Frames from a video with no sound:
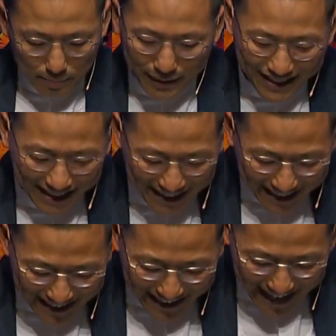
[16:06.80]

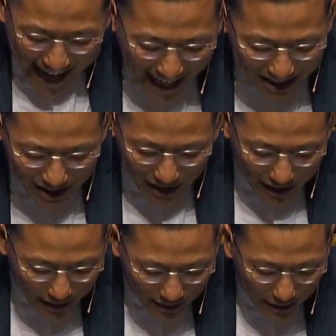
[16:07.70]
But
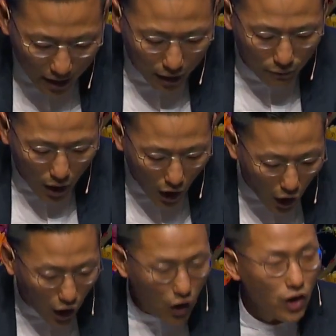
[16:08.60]
actually, of
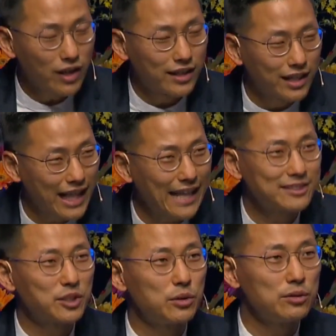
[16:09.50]
all
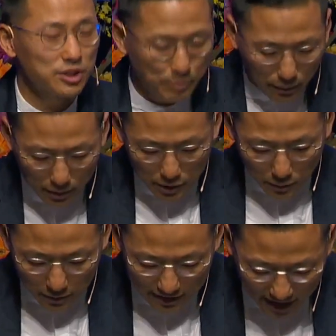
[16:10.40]
classical
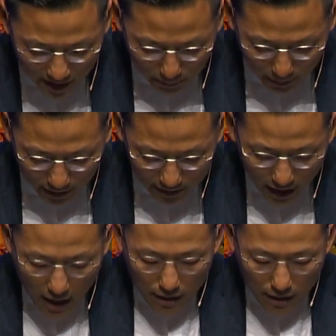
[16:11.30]
spiritual disciplines,